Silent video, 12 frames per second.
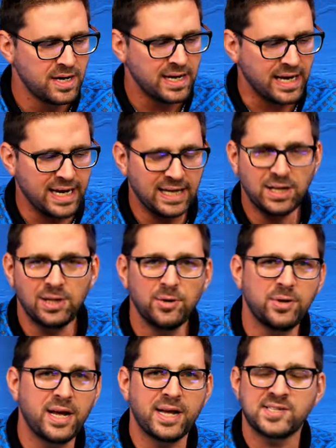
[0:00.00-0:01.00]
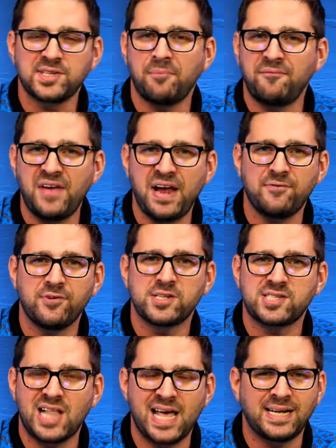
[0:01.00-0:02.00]
including some favorites
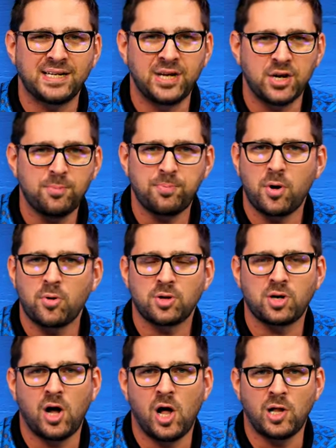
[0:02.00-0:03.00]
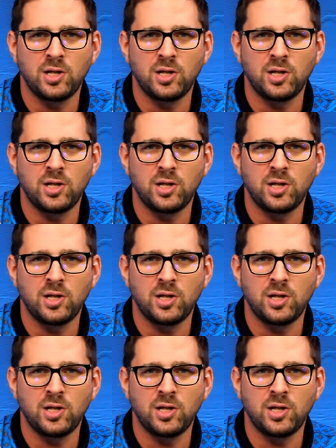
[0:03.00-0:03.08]
like Near Protocol,